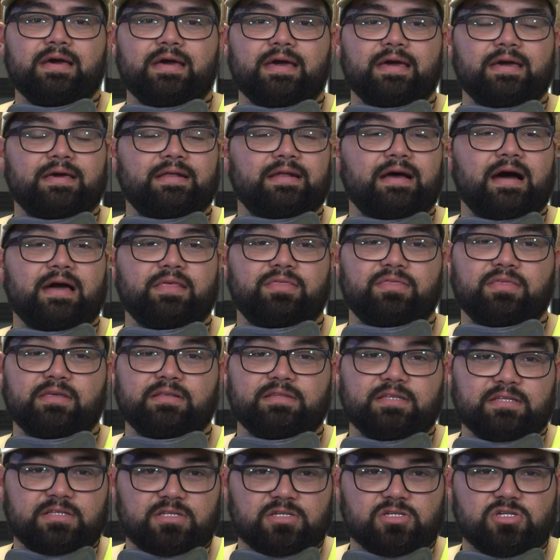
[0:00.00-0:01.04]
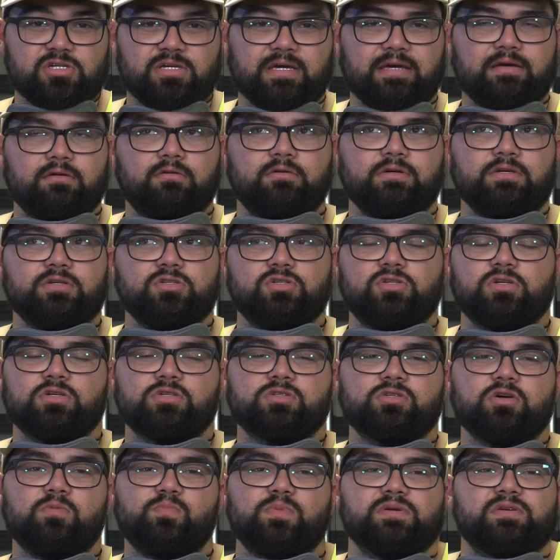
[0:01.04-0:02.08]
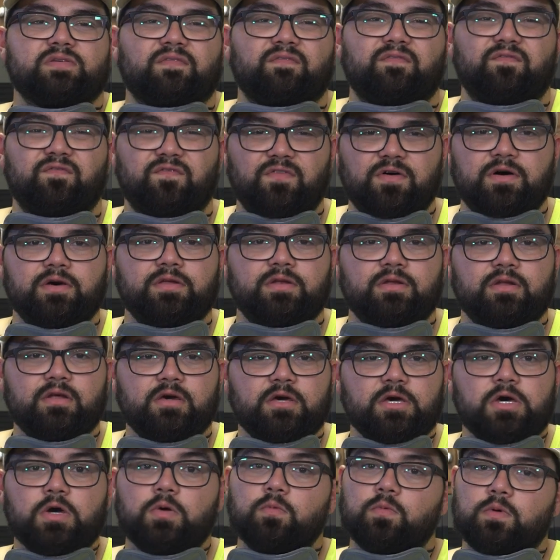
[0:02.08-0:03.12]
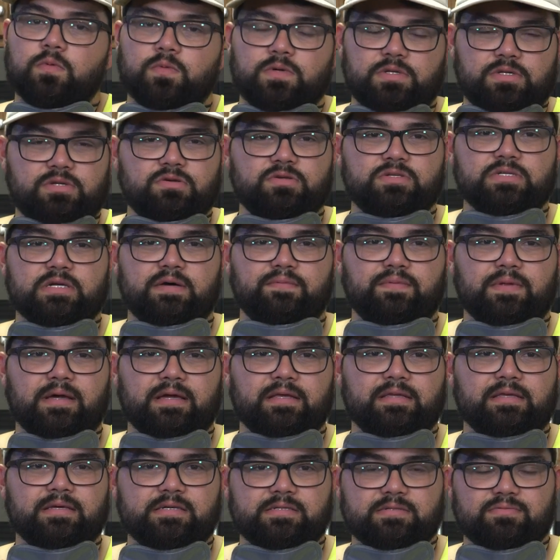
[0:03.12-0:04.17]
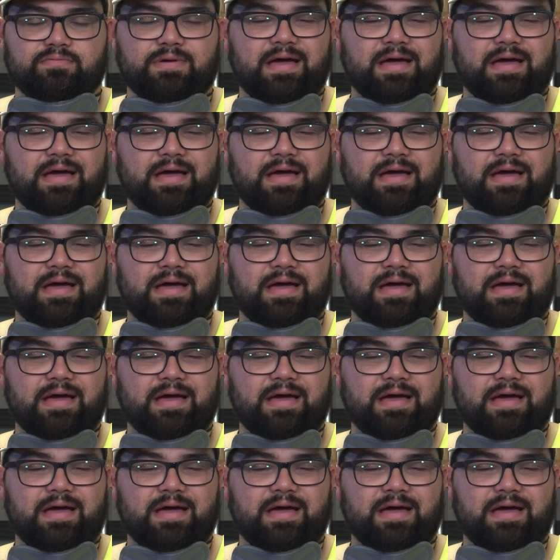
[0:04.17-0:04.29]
and I think that the channel is just so much fun when we do stuff like this.